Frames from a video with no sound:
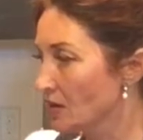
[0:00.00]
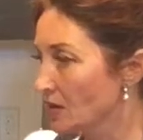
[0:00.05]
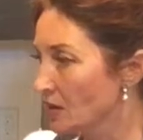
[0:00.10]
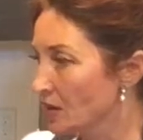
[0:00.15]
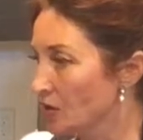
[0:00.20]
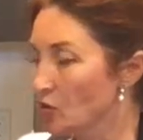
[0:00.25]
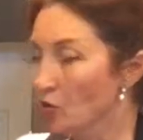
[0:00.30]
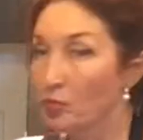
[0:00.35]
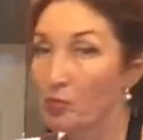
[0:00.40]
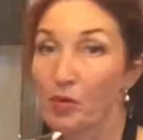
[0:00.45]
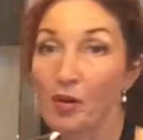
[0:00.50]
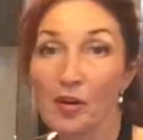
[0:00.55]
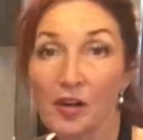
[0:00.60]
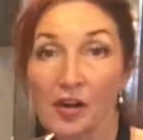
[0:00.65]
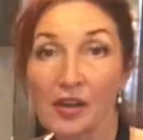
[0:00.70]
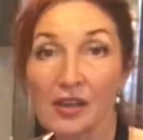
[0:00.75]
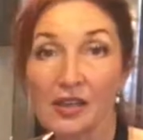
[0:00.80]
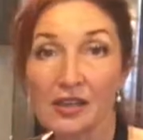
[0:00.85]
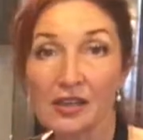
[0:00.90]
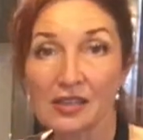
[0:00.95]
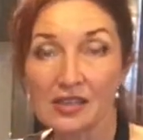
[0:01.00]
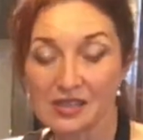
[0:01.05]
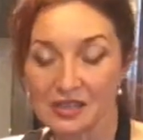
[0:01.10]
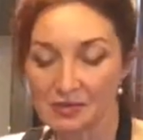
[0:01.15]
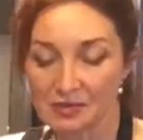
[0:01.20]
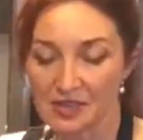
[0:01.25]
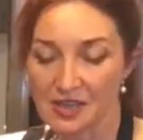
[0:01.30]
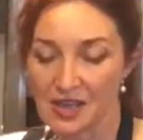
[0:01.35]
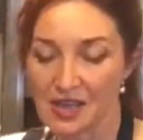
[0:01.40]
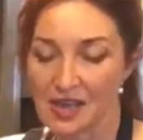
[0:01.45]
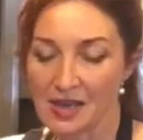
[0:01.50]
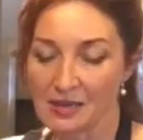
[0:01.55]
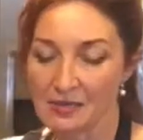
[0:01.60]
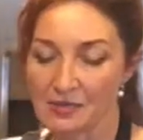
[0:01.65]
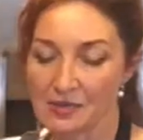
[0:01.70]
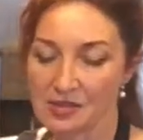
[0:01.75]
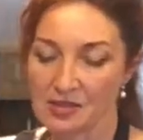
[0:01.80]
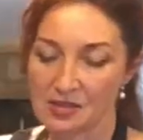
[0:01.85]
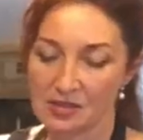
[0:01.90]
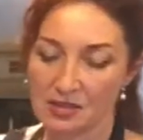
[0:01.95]
you know, barley
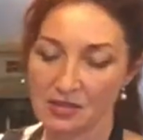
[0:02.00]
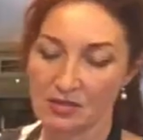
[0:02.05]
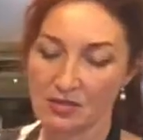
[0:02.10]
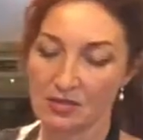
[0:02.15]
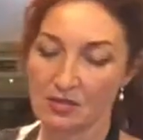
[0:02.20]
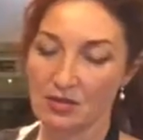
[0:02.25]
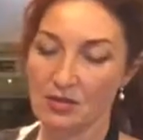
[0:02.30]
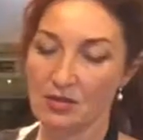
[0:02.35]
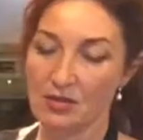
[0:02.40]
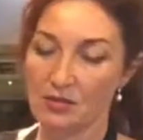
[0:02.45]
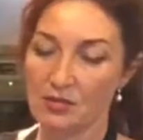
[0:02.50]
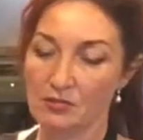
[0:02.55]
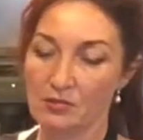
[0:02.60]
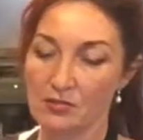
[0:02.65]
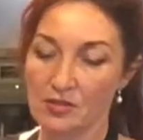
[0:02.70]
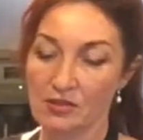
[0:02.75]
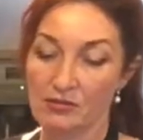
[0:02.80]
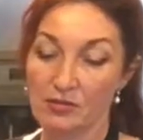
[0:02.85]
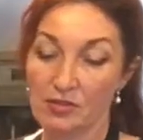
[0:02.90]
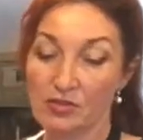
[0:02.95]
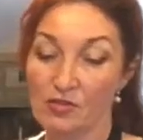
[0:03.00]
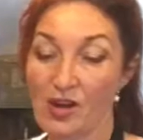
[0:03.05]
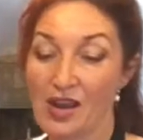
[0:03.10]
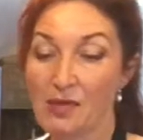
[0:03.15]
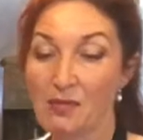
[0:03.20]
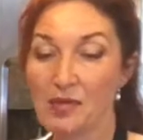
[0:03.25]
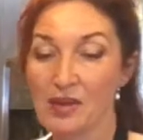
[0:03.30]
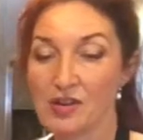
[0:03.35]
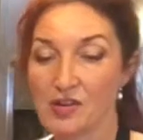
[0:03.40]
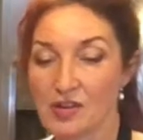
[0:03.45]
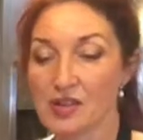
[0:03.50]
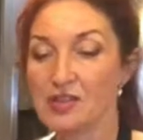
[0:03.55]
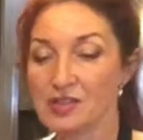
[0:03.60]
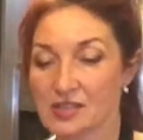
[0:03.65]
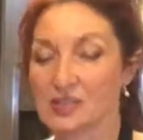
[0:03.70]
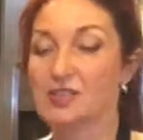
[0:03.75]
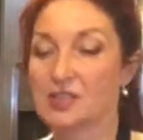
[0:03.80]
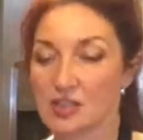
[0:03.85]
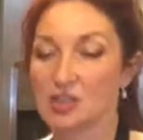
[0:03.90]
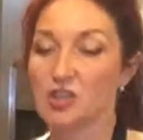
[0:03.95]
sometimes, even rye
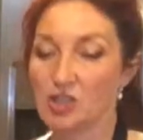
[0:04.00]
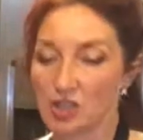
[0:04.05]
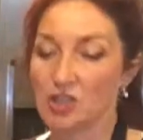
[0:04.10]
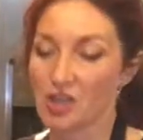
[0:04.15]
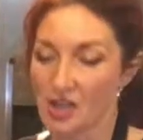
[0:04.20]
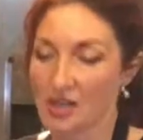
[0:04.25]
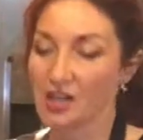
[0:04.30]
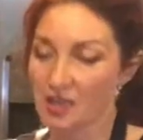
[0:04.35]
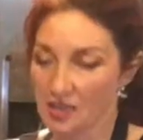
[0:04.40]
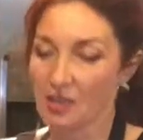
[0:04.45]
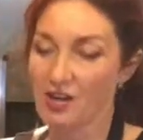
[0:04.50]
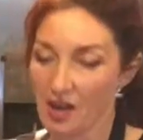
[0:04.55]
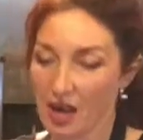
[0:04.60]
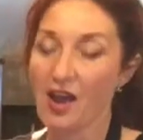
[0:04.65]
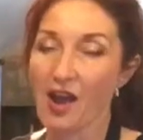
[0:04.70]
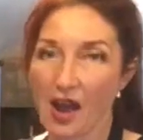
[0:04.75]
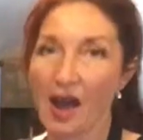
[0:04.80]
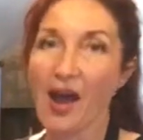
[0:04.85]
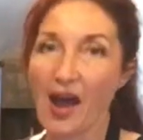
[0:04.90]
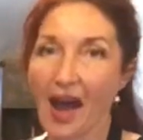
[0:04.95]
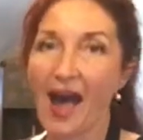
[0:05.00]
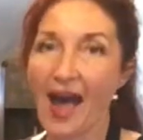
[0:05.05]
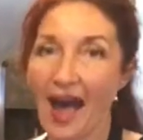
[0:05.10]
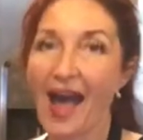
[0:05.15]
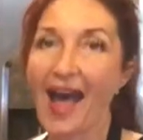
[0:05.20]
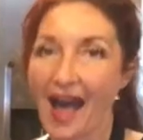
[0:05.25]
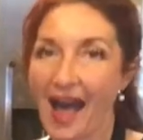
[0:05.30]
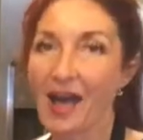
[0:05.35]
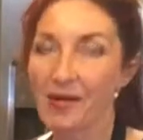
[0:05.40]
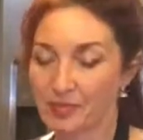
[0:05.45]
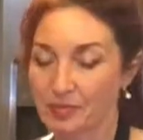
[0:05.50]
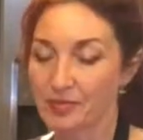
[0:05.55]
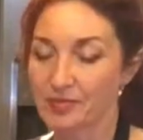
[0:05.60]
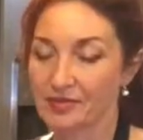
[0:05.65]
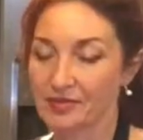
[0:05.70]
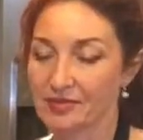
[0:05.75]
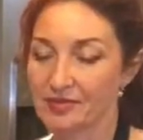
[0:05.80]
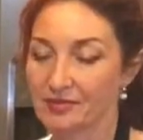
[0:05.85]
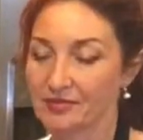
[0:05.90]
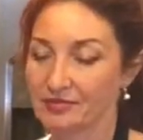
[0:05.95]
berries. Shake it up.
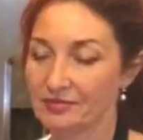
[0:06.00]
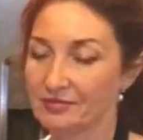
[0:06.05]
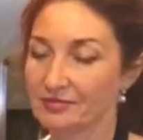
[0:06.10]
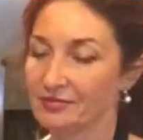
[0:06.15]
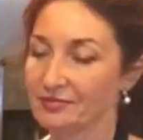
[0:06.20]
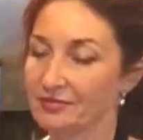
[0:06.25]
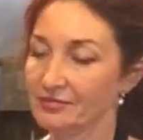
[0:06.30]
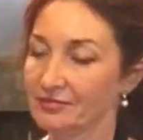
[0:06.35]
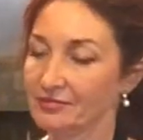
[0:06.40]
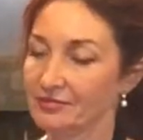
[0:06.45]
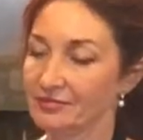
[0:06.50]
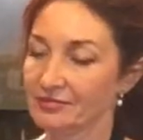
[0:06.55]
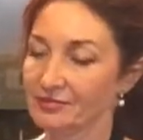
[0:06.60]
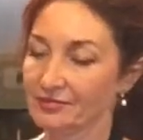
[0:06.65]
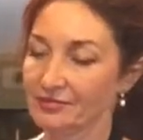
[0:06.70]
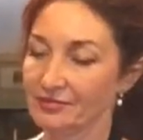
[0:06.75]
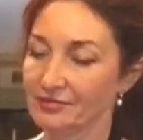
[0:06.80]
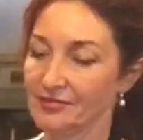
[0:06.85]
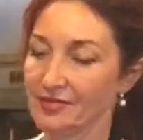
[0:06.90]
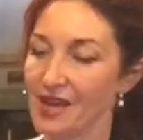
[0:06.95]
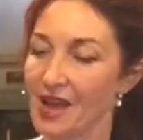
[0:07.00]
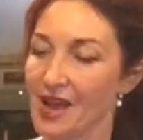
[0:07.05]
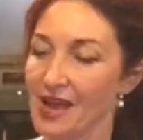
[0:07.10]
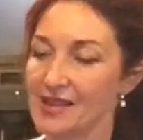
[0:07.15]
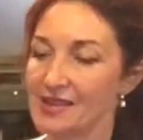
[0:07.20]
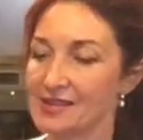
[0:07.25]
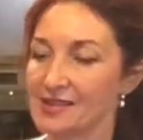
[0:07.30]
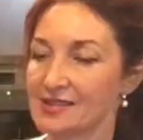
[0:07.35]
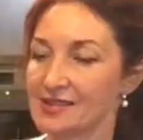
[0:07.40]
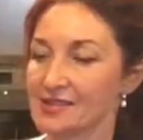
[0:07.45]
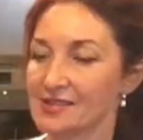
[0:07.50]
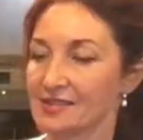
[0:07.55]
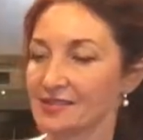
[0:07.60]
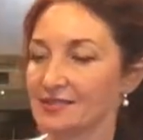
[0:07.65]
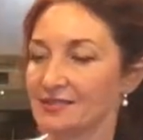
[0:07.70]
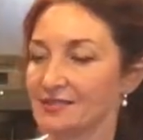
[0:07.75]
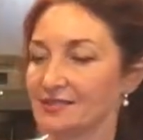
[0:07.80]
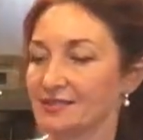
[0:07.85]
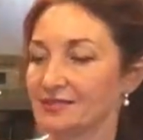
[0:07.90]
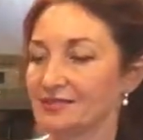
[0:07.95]
Nice.
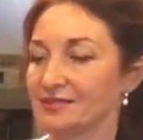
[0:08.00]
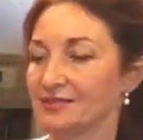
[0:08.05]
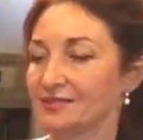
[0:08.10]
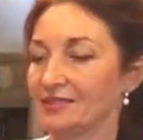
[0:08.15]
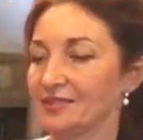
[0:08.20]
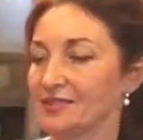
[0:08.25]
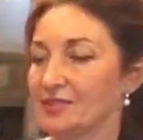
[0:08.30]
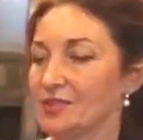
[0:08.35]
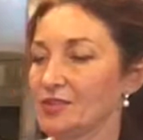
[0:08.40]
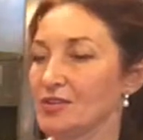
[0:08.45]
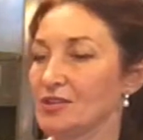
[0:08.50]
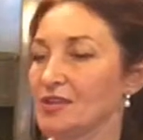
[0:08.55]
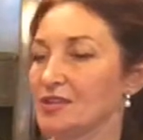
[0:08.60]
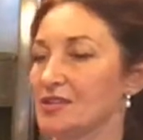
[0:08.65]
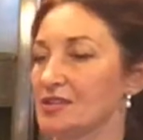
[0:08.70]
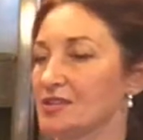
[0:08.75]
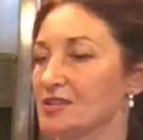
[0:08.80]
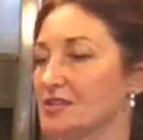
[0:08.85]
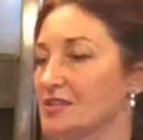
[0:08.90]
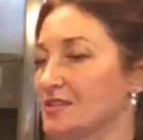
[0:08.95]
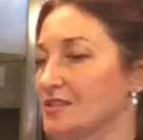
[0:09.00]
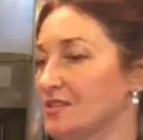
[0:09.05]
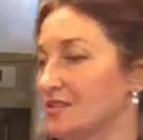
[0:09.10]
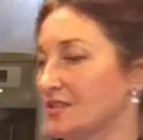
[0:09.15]
Look at this.